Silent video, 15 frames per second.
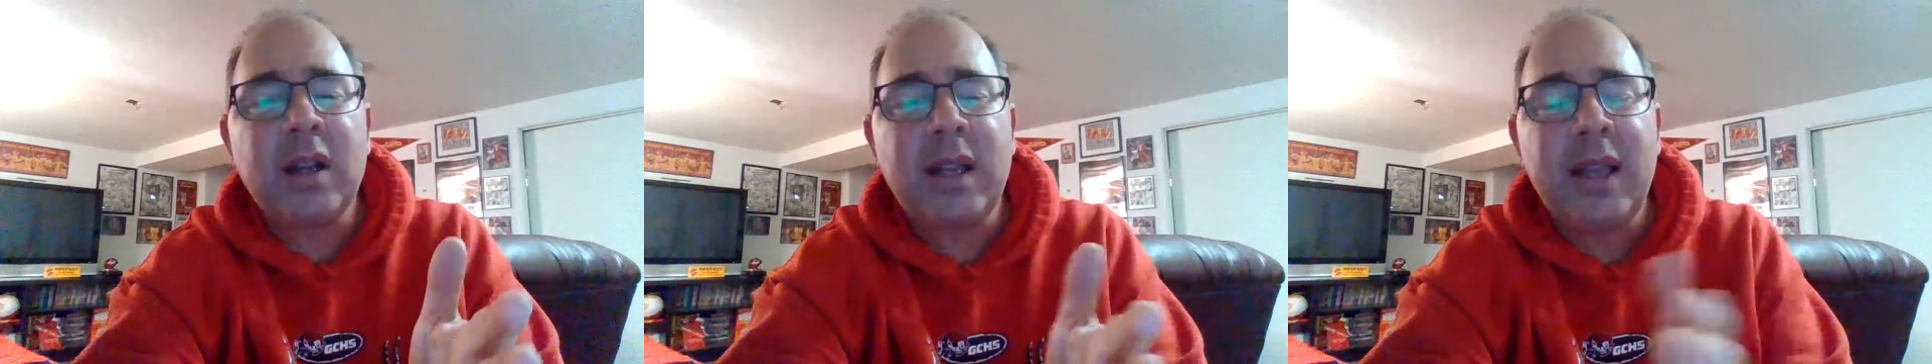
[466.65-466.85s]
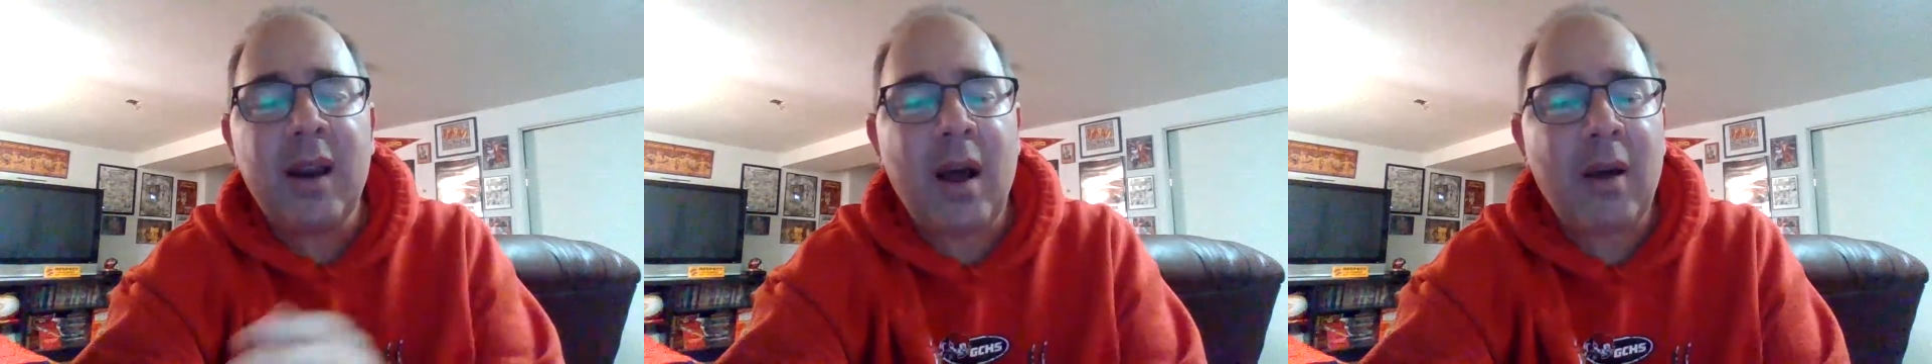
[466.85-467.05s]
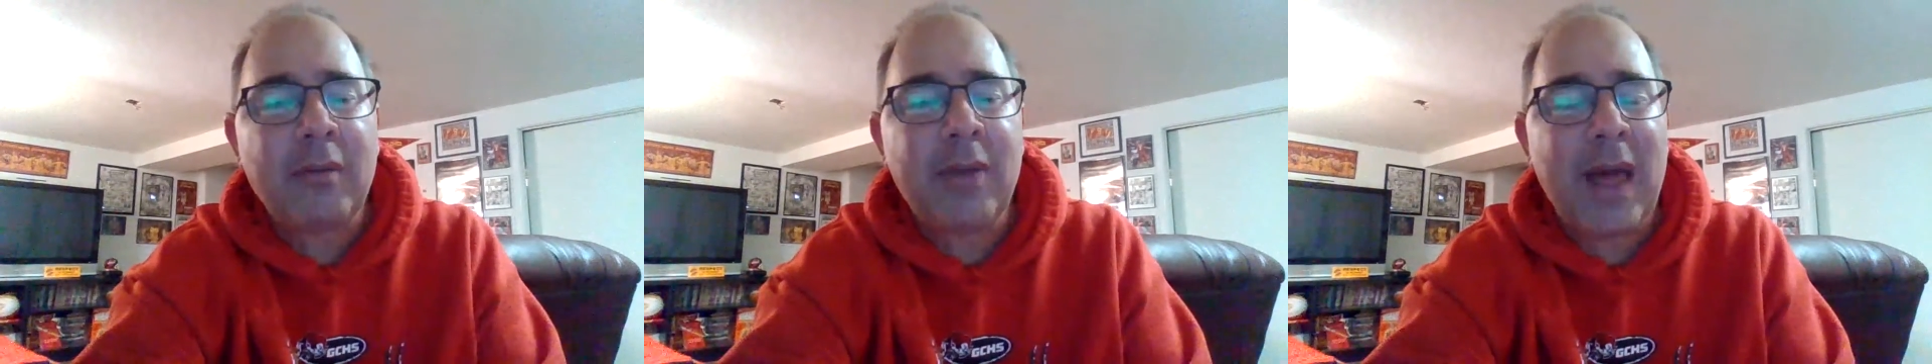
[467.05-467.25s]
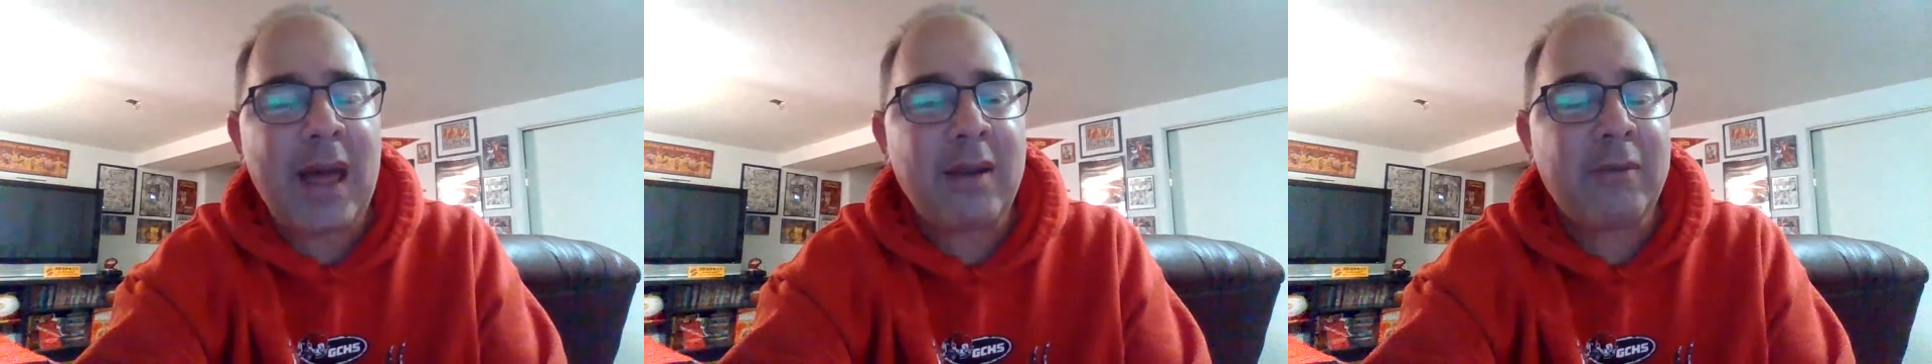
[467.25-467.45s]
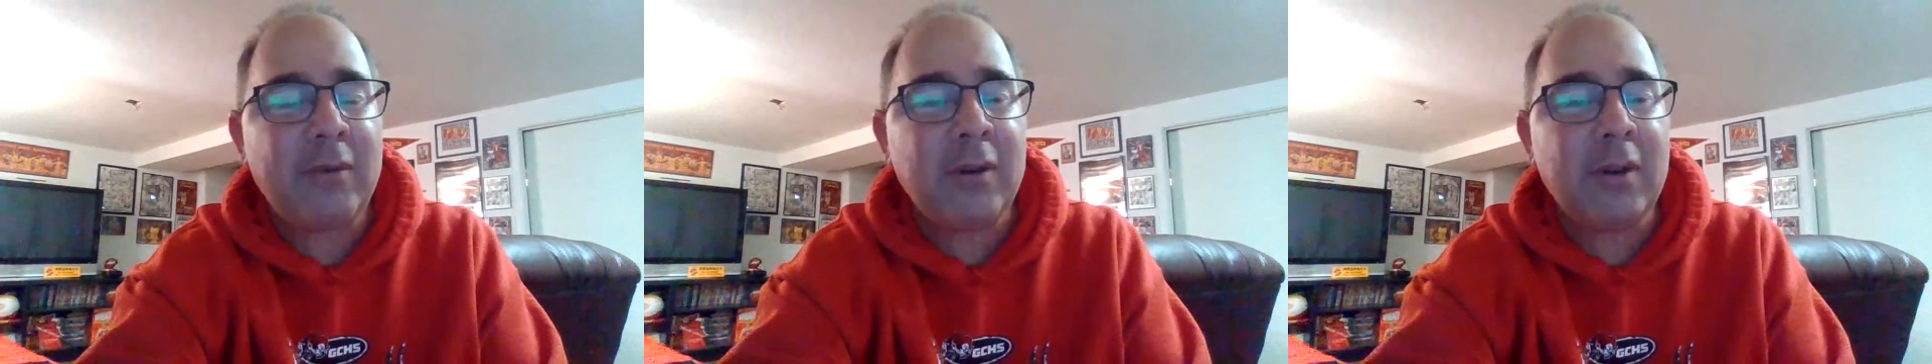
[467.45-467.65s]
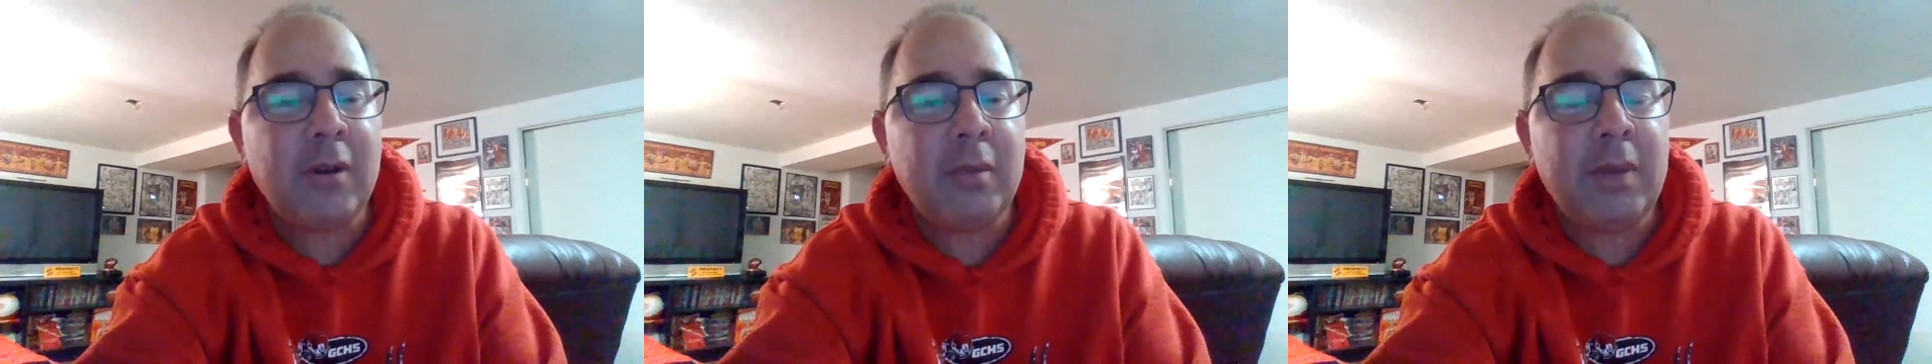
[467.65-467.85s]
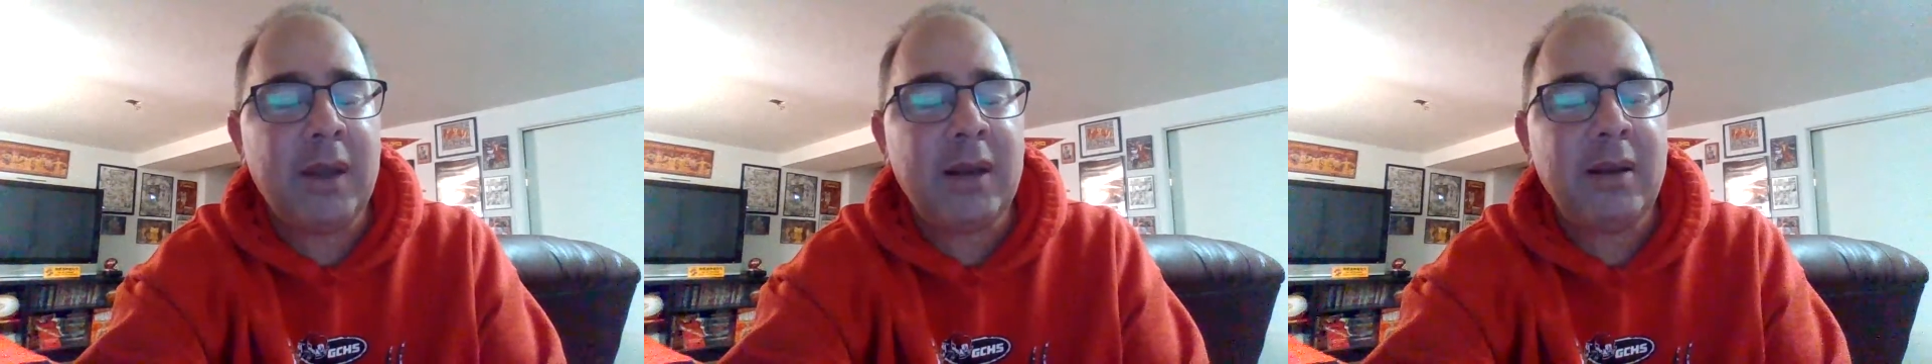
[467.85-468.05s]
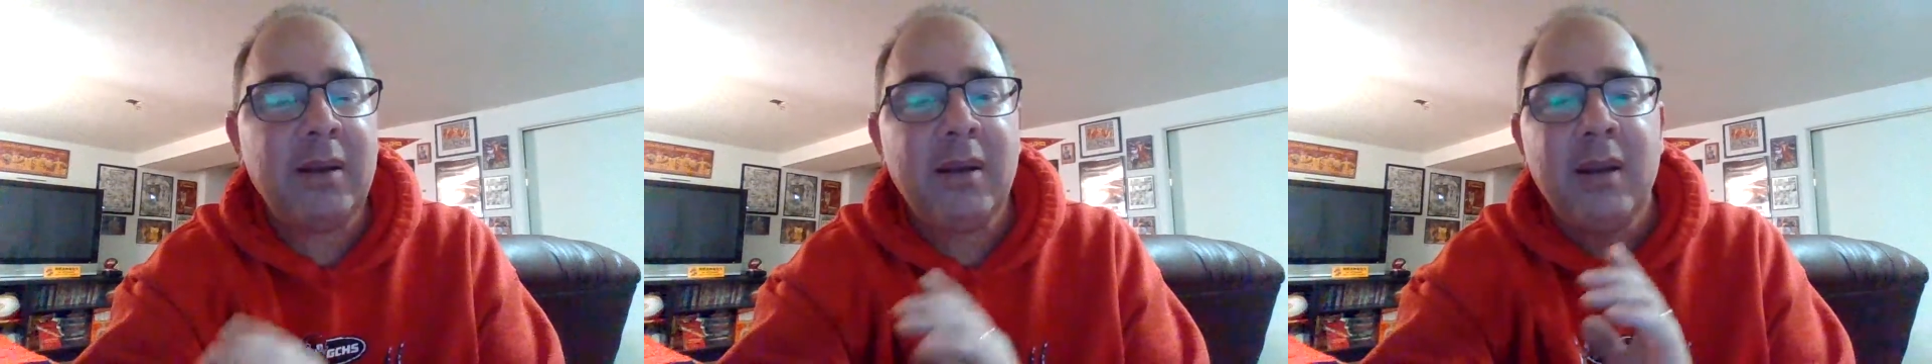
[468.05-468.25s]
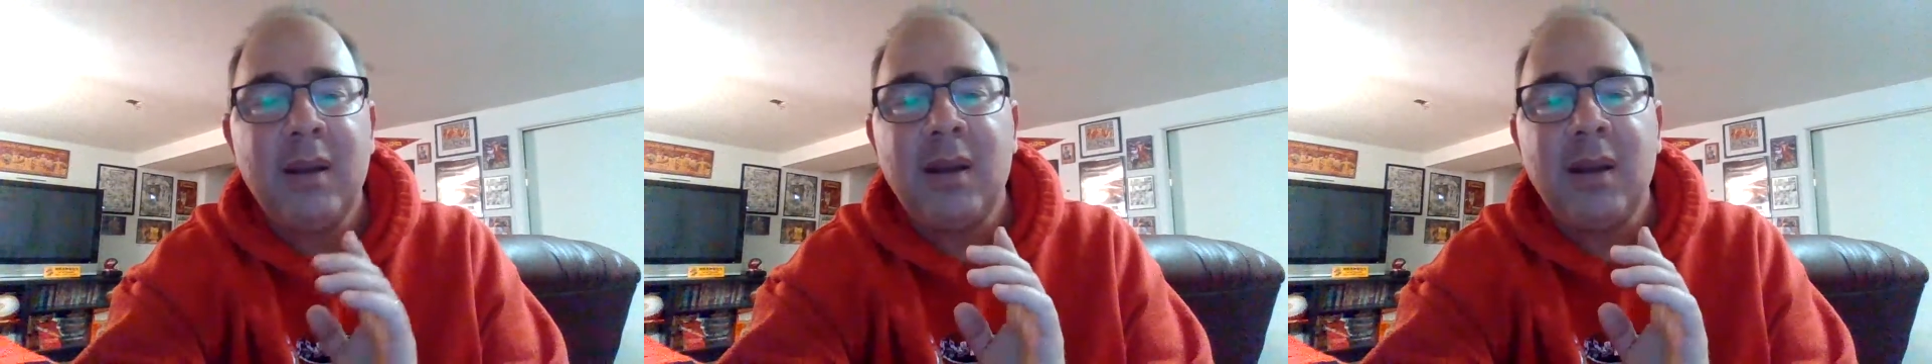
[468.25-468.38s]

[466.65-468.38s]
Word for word: to get off that for a little bit.